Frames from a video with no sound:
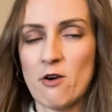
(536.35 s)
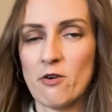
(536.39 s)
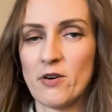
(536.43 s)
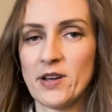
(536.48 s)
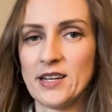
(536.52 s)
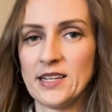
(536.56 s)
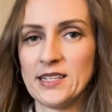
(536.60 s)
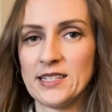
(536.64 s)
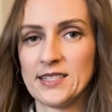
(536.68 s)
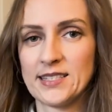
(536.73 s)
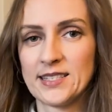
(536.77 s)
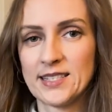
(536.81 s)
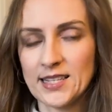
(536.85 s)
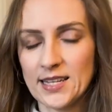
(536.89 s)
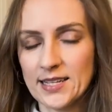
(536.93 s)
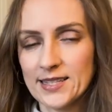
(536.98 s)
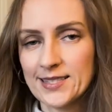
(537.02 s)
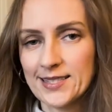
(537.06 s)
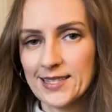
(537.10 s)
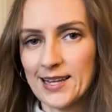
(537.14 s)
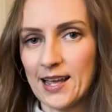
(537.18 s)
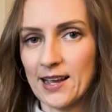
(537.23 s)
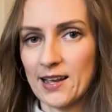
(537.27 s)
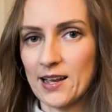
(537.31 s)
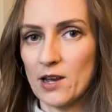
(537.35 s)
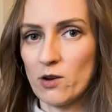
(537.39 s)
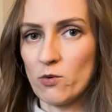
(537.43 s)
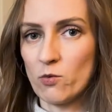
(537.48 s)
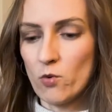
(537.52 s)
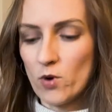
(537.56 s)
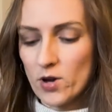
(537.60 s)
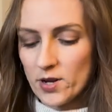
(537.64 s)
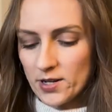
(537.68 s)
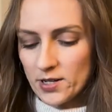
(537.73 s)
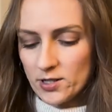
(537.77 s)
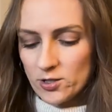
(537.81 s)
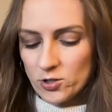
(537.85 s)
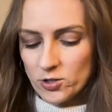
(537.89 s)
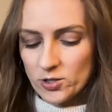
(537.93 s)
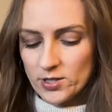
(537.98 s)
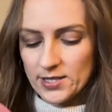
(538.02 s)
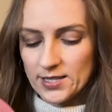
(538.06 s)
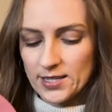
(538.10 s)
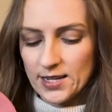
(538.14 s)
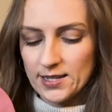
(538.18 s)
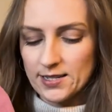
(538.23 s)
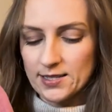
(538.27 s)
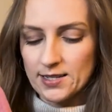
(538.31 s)
and it sits like I want it to
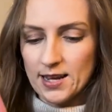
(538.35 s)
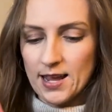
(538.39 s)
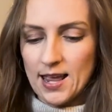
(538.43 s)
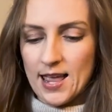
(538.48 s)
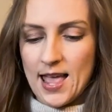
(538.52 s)
sit.